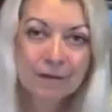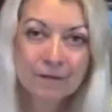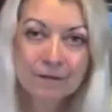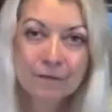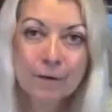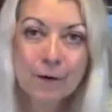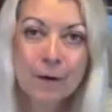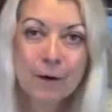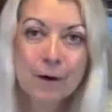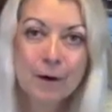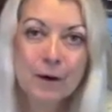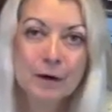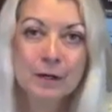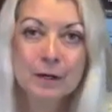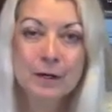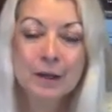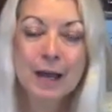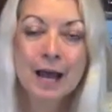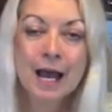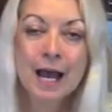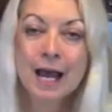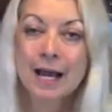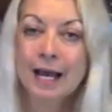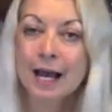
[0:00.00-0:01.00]
for
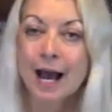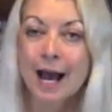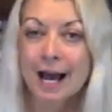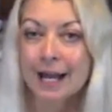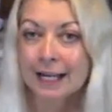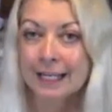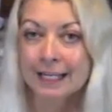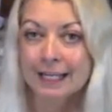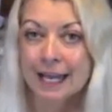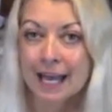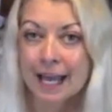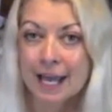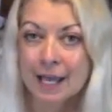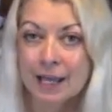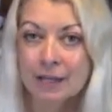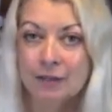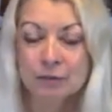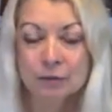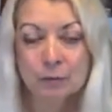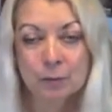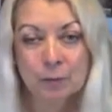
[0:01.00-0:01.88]
holidays